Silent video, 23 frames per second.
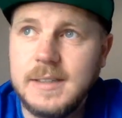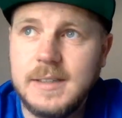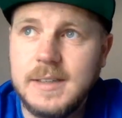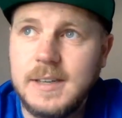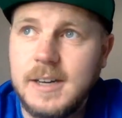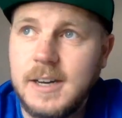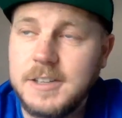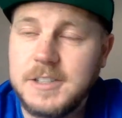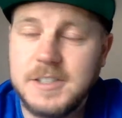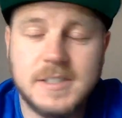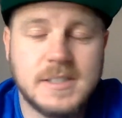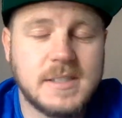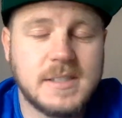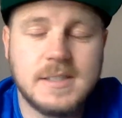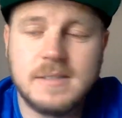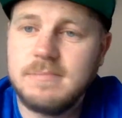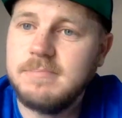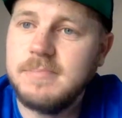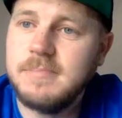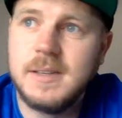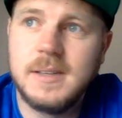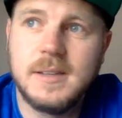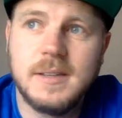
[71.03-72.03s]
I
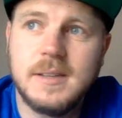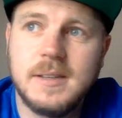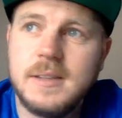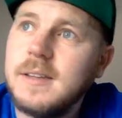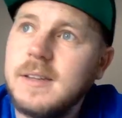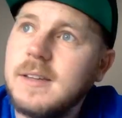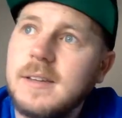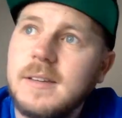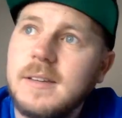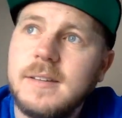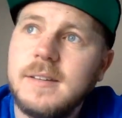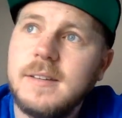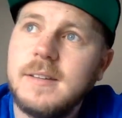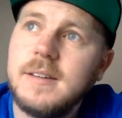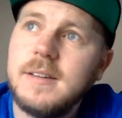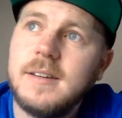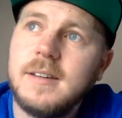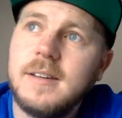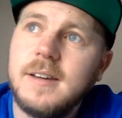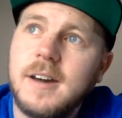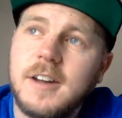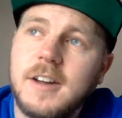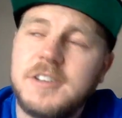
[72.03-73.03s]
just
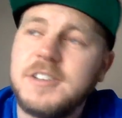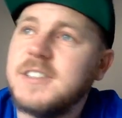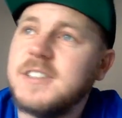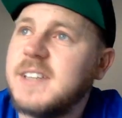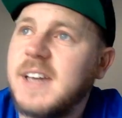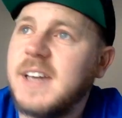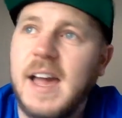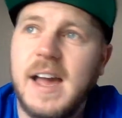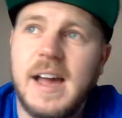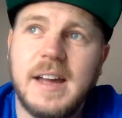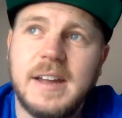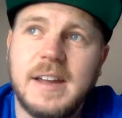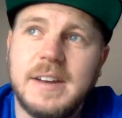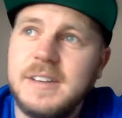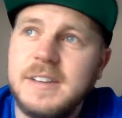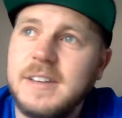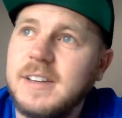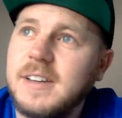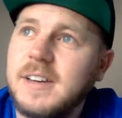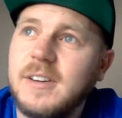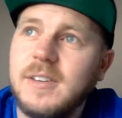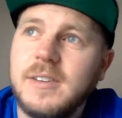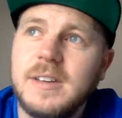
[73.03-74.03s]
can't,
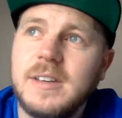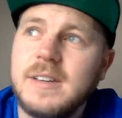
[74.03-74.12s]
you know,